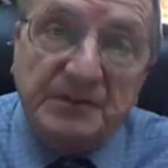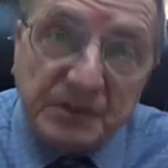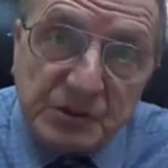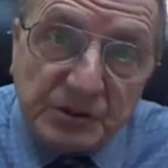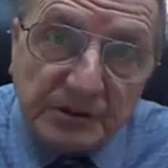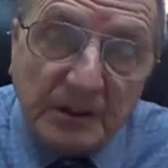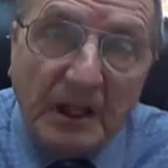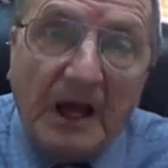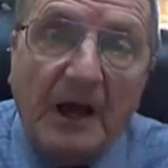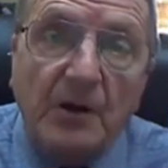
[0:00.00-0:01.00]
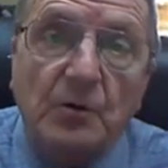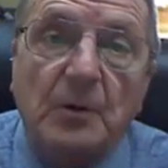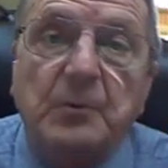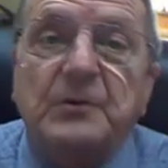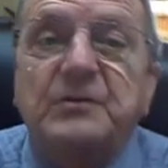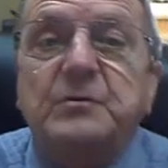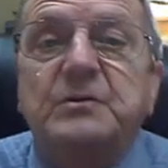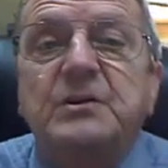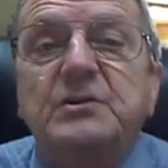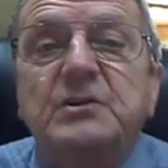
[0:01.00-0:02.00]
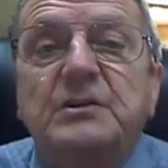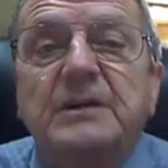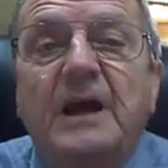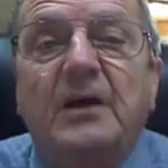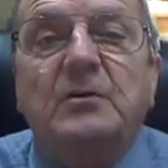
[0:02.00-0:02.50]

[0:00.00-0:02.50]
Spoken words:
position, higher up, looking strategically.